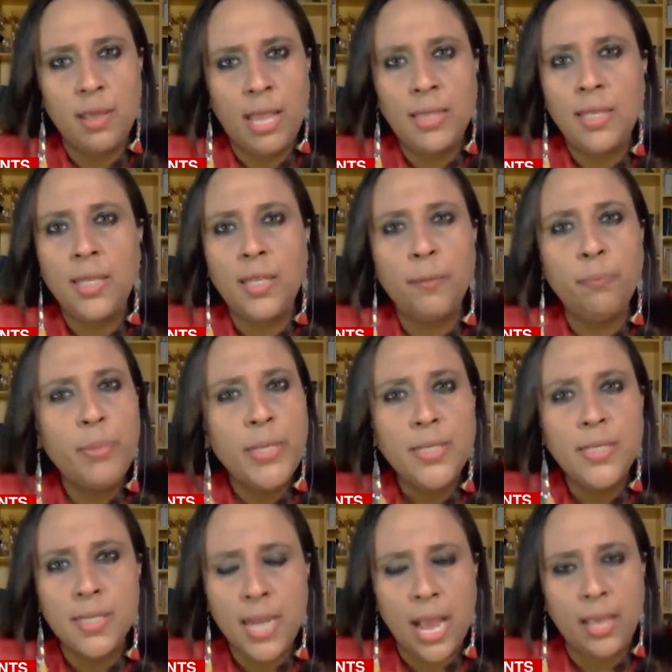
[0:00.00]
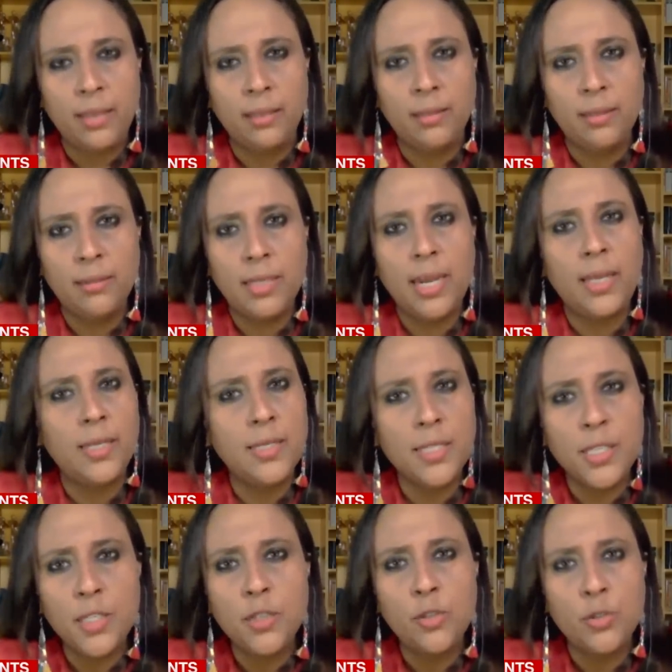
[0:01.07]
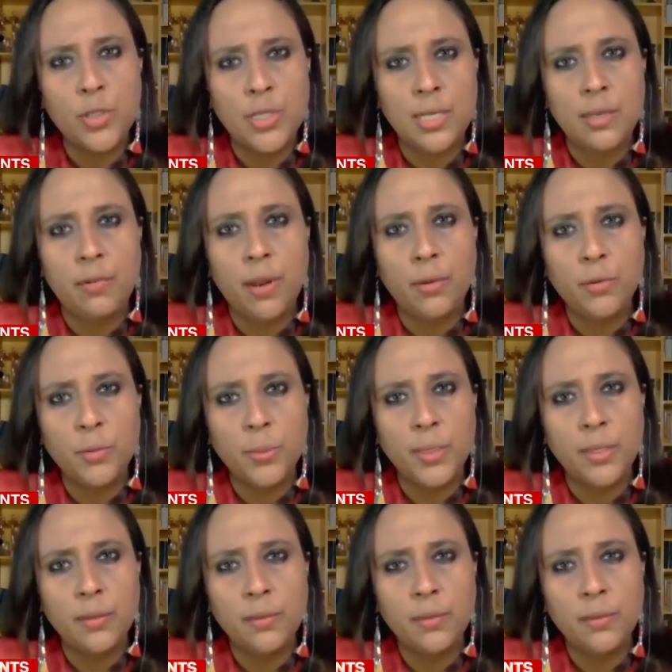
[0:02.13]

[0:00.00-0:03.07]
and the complete denial that I continue to see around me.